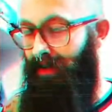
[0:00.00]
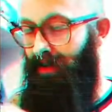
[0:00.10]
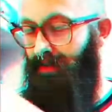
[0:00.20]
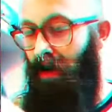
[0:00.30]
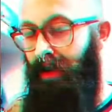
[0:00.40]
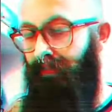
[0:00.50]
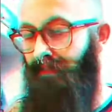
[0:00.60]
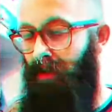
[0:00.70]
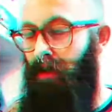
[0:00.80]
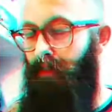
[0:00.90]
life,
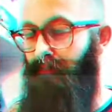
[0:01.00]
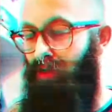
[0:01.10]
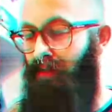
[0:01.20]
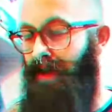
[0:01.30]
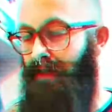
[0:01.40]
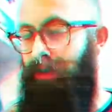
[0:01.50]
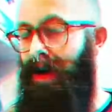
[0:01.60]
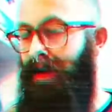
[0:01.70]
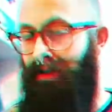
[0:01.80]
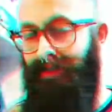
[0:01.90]
booming mind
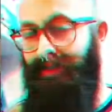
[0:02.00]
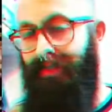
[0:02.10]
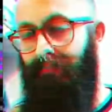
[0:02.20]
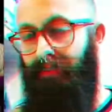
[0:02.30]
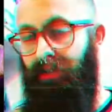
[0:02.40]
in assemblage,